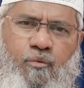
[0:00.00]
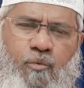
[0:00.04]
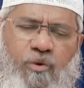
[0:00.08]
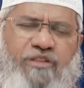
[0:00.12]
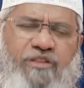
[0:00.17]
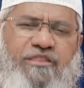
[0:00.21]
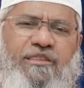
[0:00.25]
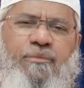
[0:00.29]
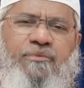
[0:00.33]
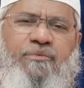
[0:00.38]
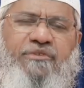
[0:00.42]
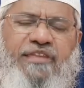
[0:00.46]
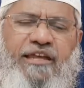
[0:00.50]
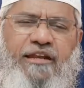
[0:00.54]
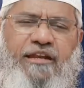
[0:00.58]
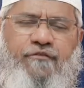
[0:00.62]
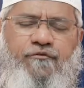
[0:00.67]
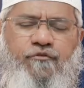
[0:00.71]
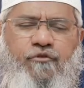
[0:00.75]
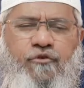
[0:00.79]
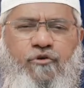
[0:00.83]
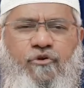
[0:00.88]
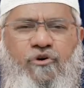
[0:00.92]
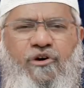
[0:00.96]
verse number
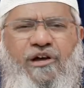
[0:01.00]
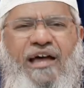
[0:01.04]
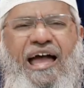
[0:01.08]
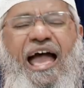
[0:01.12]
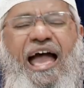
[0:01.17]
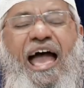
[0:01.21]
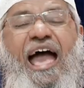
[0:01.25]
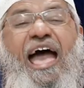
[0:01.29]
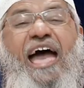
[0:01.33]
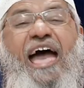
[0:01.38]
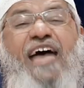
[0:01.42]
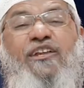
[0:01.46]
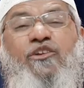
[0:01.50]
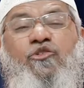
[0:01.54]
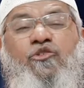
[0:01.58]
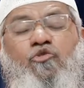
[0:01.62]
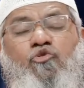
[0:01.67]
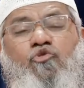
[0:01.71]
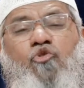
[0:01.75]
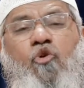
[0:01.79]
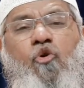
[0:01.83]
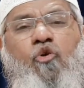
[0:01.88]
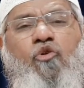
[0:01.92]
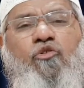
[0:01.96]
34, as
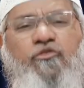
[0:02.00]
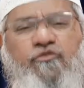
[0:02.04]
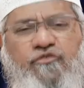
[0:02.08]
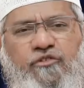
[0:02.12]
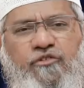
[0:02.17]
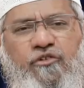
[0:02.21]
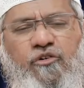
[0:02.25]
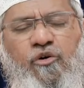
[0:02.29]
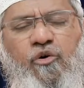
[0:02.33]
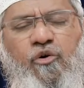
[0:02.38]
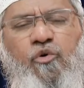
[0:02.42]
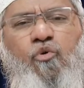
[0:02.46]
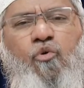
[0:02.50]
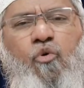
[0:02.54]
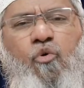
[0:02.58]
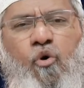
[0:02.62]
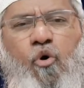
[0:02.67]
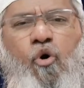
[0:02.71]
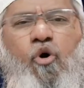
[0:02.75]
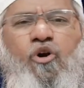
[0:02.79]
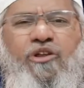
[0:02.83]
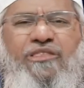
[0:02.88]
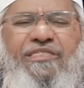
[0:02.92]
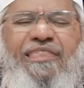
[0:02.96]
to those who
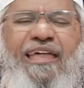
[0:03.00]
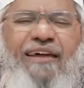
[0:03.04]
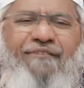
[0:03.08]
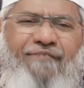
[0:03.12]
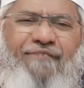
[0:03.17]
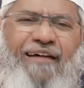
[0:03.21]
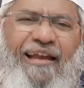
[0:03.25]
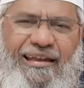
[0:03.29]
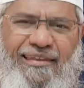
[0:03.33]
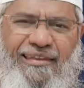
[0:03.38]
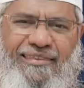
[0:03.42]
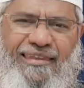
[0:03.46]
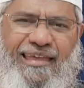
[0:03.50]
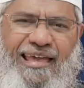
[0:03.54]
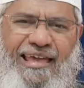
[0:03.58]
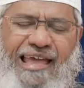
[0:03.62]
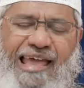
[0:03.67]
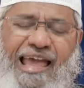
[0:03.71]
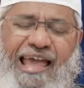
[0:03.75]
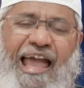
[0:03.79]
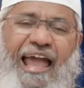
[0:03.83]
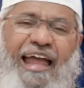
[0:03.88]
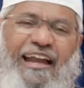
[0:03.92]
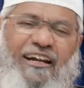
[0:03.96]
hoard their wealth
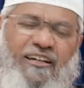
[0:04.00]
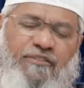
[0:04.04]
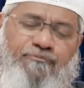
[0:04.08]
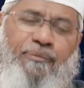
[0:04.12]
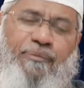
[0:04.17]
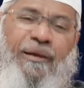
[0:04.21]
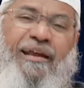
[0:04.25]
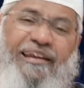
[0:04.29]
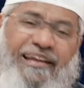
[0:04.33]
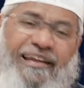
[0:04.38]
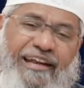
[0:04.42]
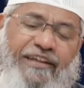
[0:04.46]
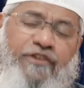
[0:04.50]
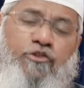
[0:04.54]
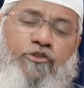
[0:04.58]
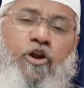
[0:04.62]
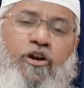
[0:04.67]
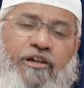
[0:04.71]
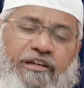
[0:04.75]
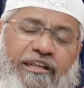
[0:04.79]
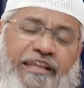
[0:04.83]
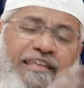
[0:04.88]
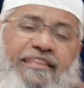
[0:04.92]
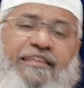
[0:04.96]
and spend it
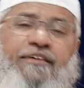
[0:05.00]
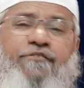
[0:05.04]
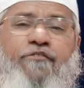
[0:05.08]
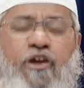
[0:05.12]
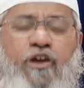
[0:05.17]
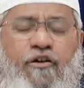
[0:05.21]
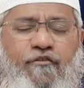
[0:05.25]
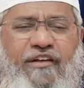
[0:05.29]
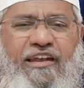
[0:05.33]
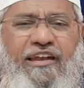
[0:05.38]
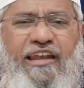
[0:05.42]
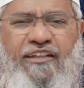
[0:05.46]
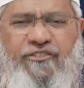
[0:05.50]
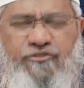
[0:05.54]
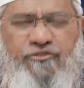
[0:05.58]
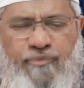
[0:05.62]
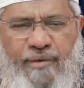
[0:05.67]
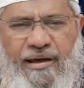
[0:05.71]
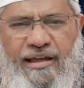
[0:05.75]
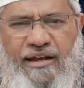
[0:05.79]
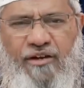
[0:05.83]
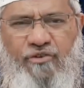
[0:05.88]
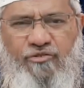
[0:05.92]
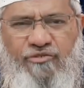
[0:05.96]
not in the way of Allah
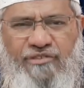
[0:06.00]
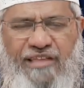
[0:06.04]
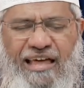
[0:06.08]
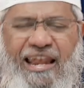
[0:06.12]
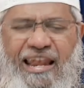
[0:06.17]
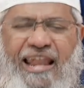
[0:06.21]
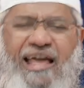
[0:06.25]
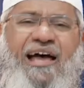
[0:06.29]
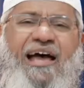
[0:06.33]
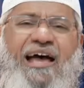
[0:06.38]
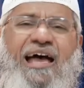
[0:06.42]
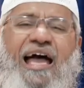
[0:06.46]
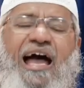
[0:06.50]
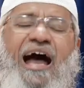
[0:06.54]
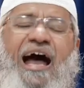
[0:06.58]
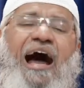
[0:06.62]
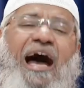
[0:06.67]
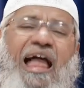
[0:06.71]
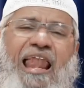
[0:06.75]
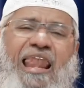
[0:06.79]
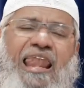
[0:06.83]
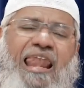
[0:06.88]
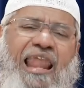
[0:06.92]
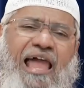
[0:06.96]
subhanahu wa ta'ala,
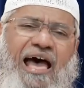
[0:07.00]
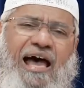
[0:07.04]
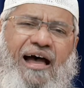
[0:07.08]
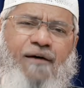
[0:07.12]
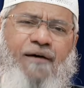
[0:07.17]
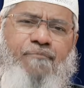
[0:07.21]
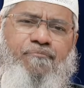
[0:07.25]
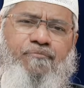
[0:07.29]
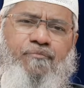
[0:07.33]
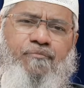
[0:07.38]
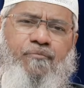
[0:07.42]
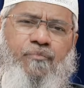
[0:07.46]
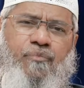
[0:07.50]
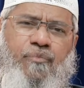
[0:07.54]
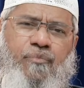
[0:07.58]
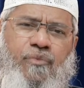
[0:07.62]
Allah